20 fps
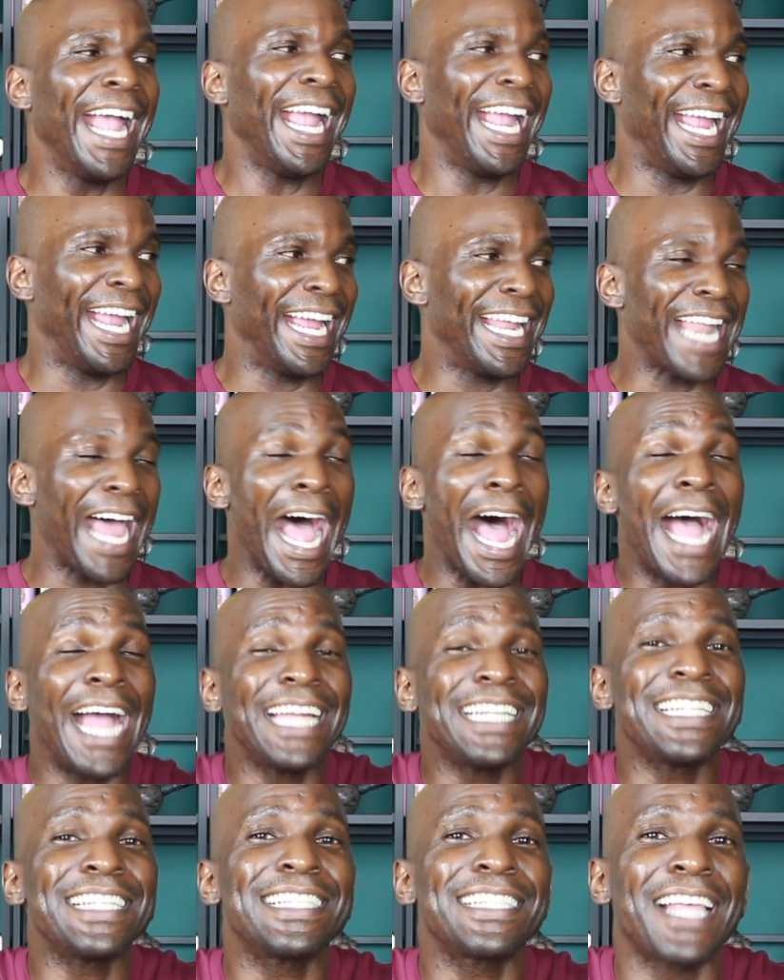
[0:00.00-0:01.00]
and
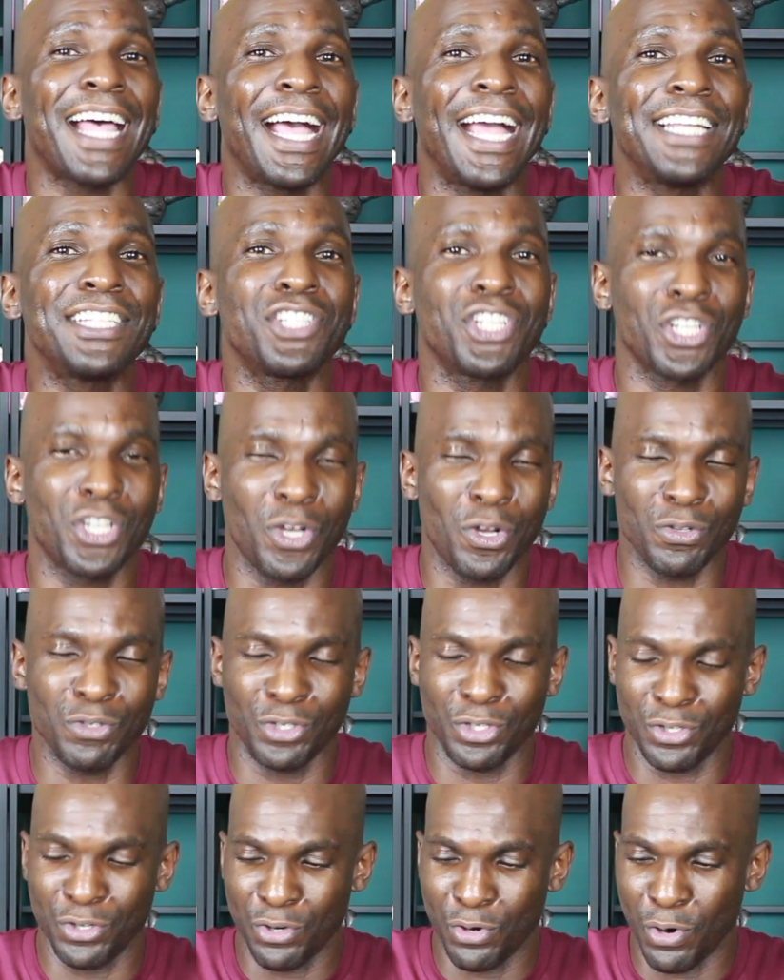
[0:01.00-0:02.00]
I decide to go
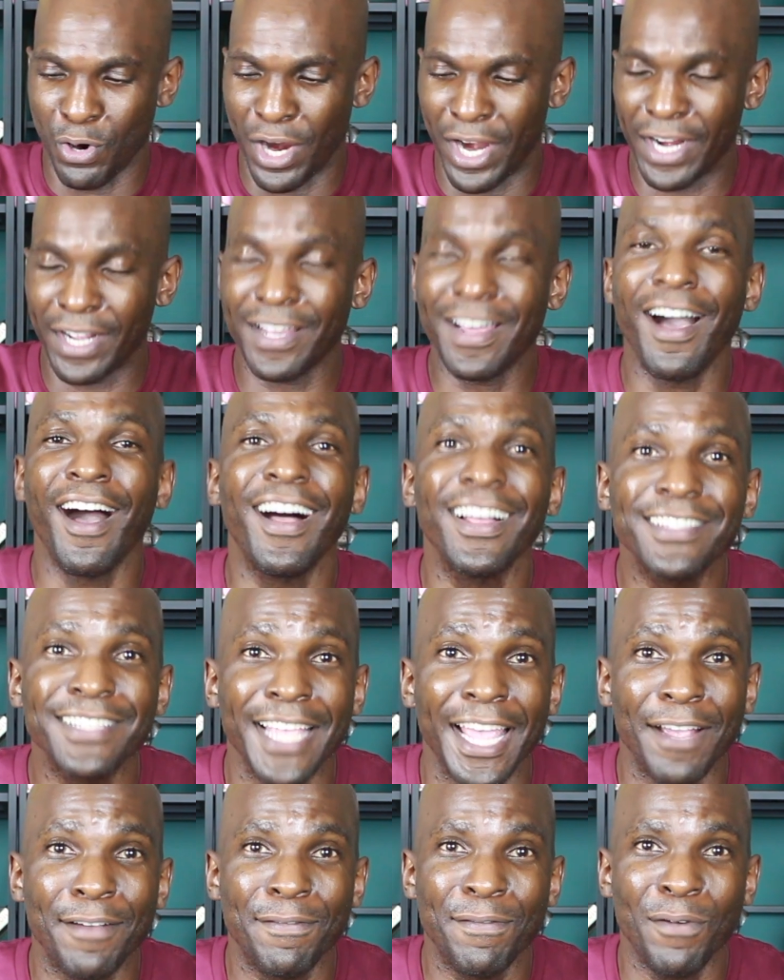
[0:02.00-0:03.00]
to your
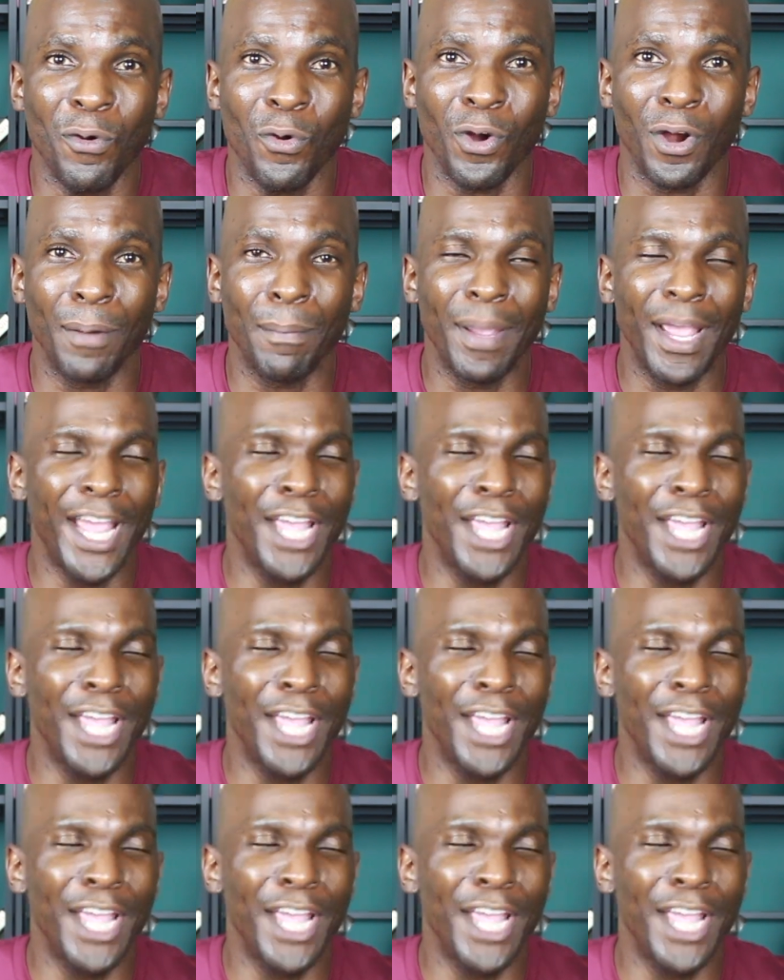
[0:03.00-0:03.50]
contact form,